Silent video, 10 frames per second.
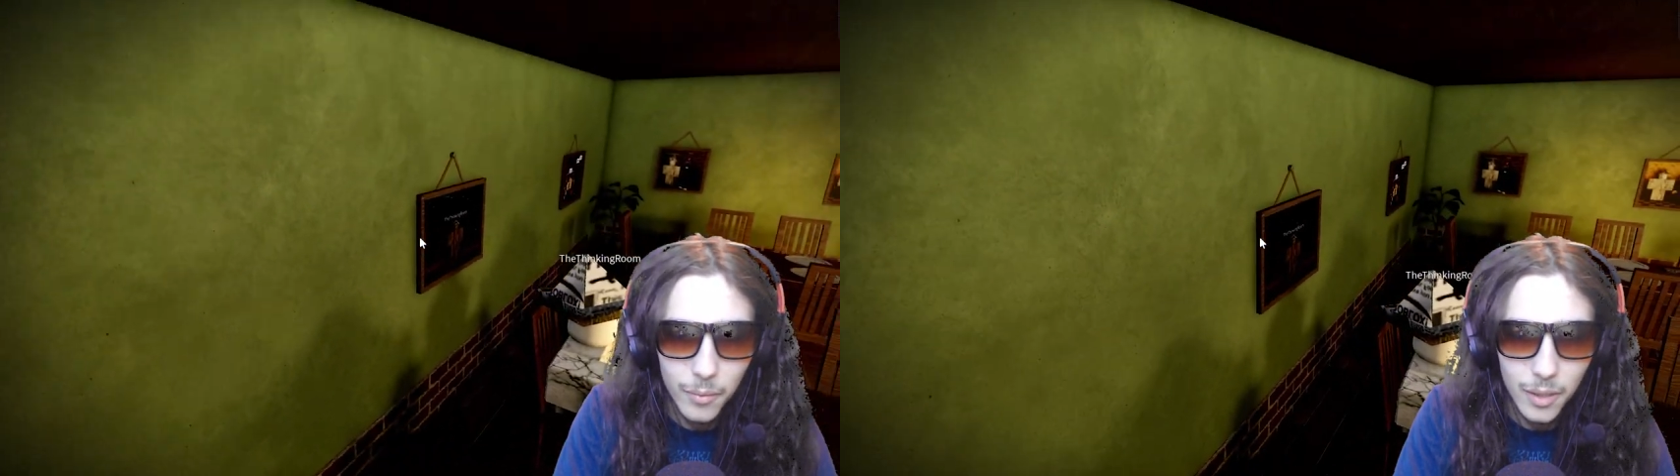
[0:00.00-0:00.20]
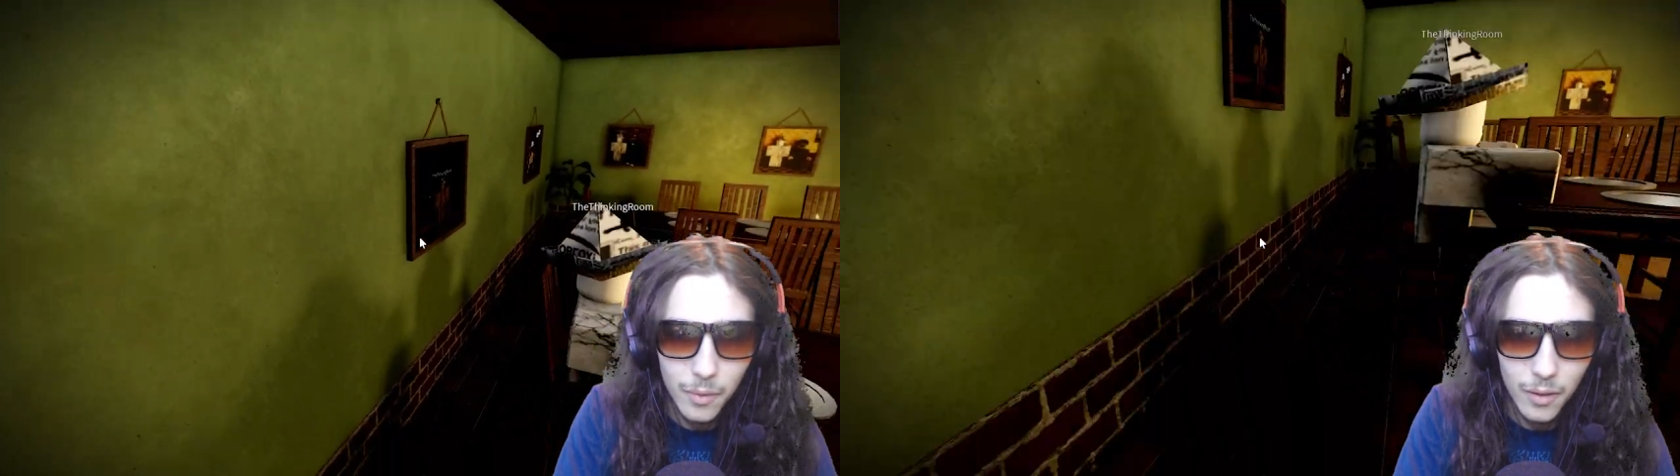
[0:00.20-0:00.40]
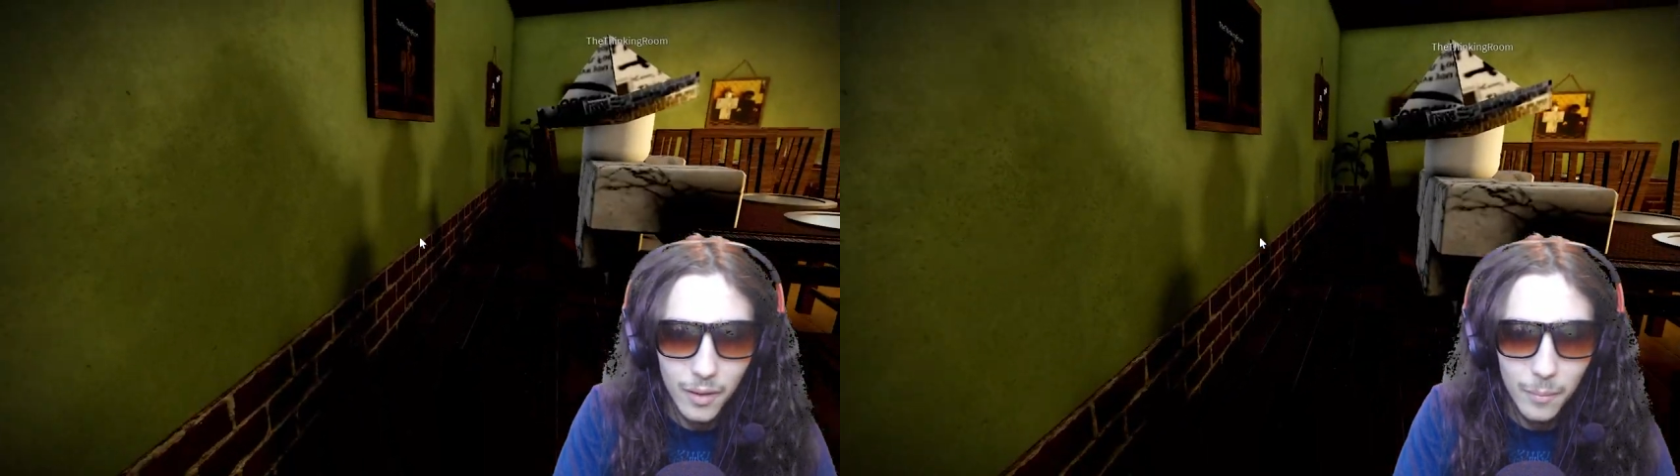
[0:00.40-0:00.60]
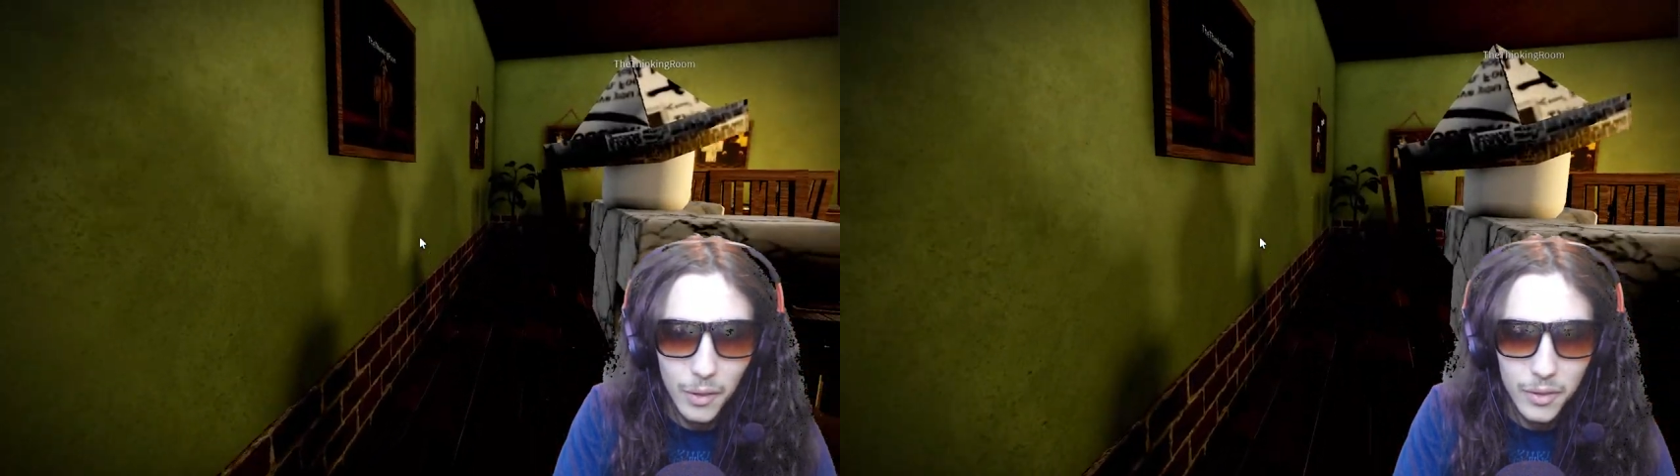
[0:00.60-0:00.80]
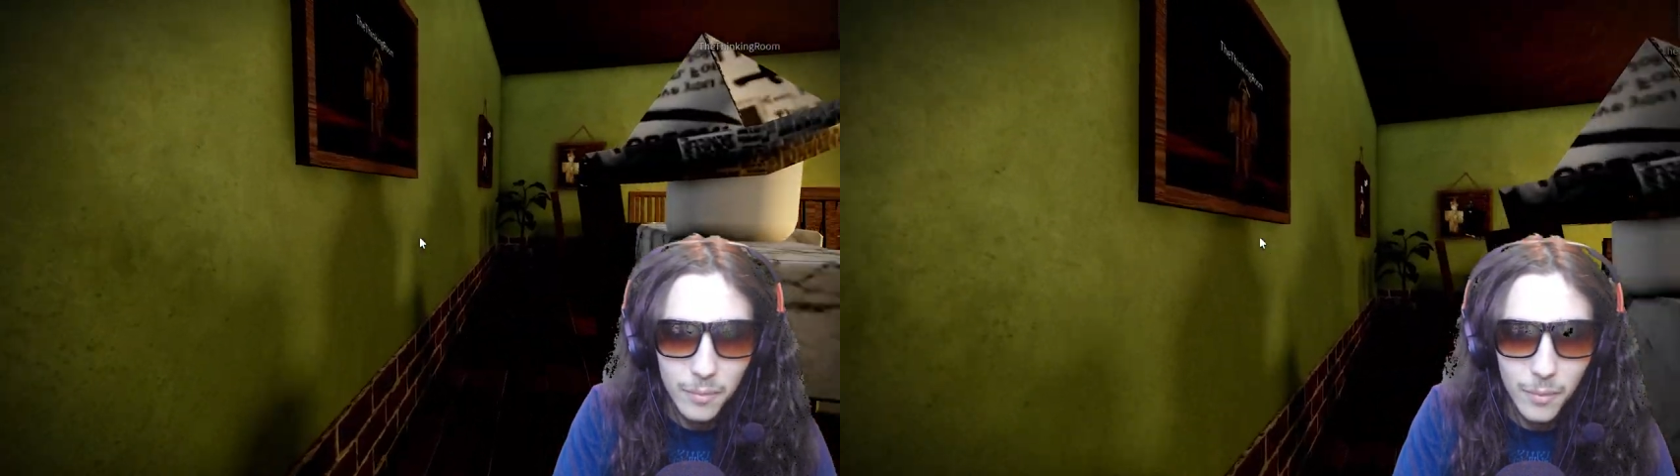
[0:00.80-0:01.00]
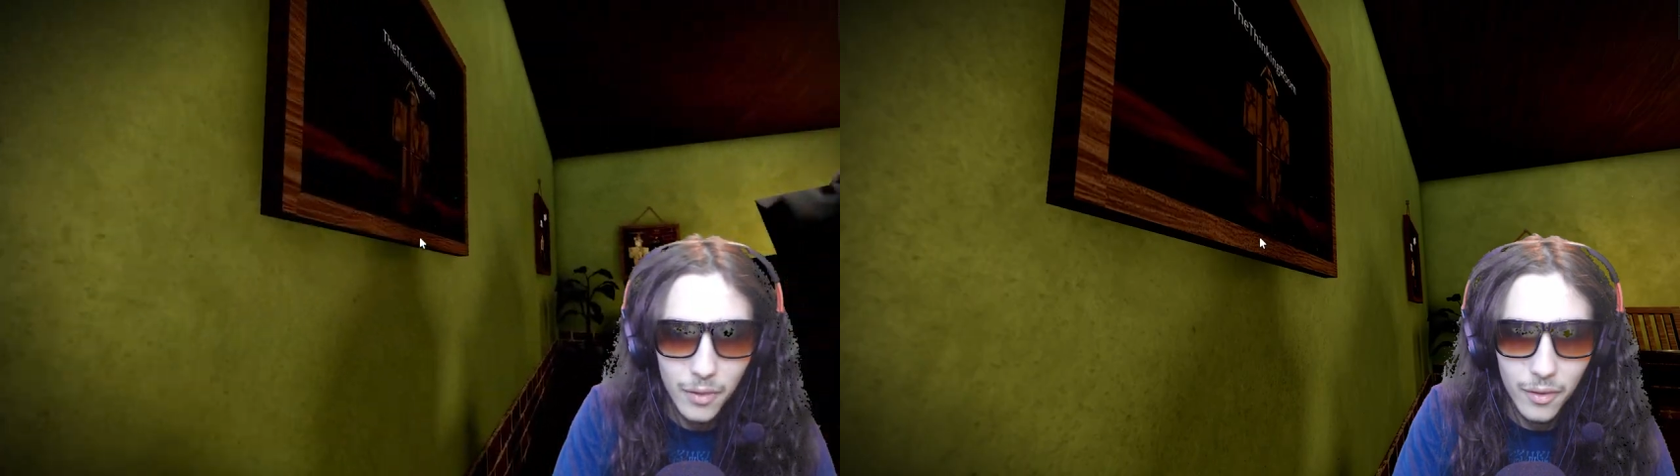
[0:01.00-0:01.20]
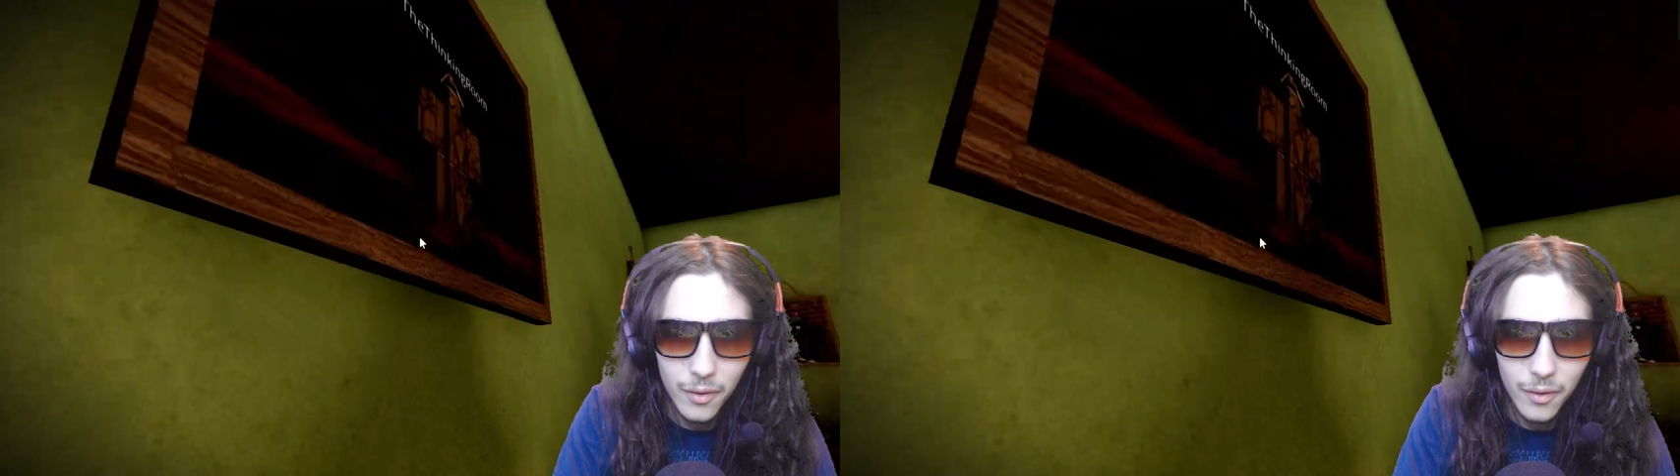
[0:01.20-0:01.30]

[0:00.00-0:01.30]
people and puts them on the